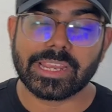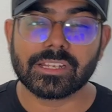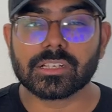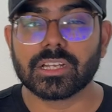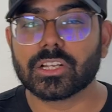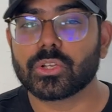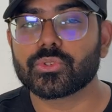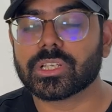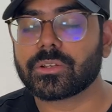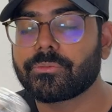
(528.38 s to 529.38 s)
In
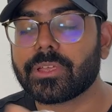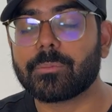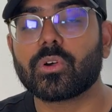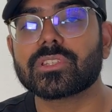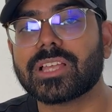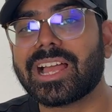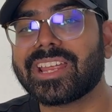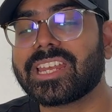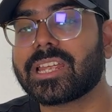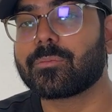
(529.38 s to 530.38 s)
conclusion, Febos
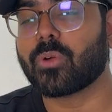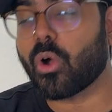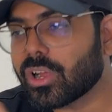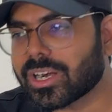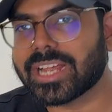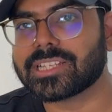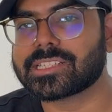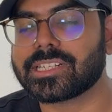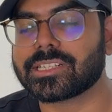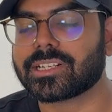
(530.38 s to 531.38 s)
IEM or
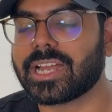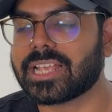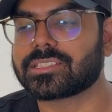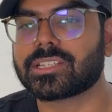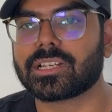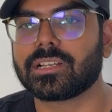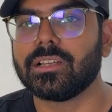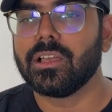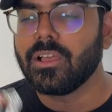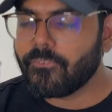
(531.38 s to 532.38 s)
HiSenior has done a
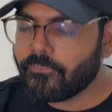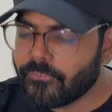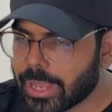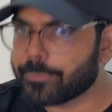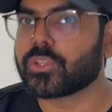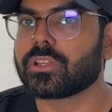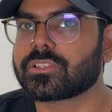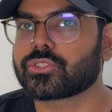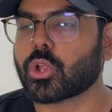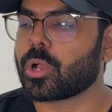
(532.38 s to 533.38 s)

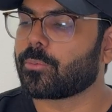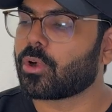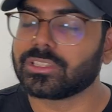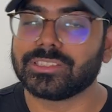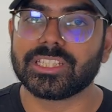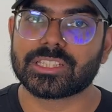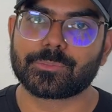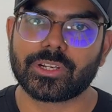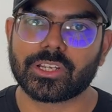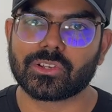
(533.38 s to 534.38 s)
fabulous job on this
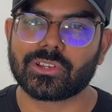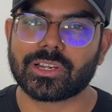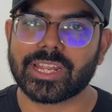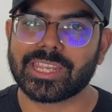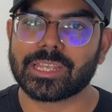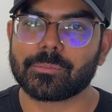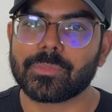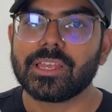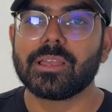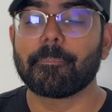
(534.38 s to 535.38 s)
particular IEM,
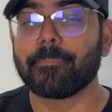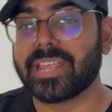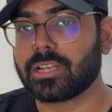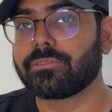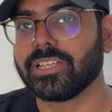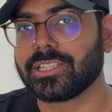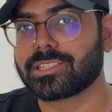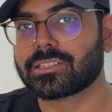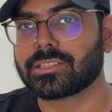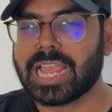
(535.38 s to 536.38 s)

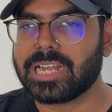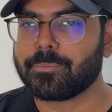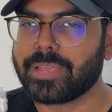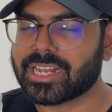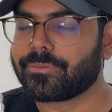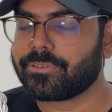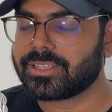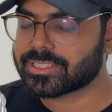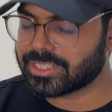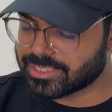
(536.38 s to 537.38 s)
Megafest. And
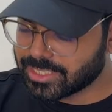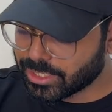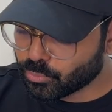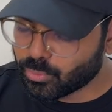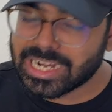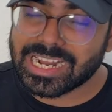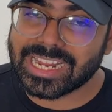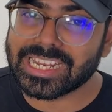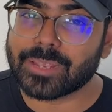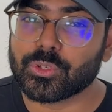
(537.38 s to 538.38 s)
Megafest is that one
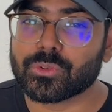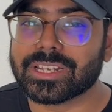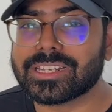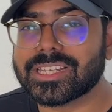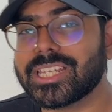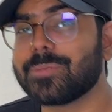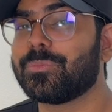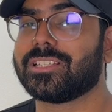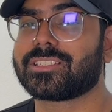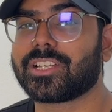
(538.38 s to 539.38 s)
IEM you can keep
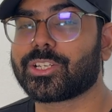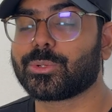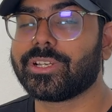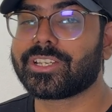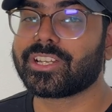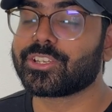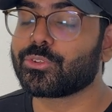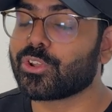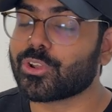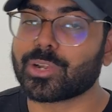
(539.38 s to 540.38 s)
listening to it and
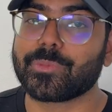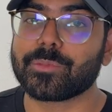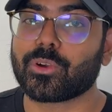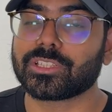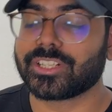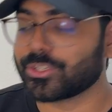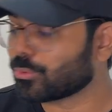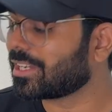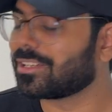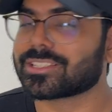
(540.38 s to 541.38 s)
you'll not be bothered. You
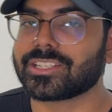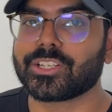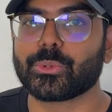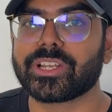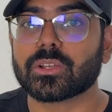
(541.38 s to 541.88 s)
can listen to it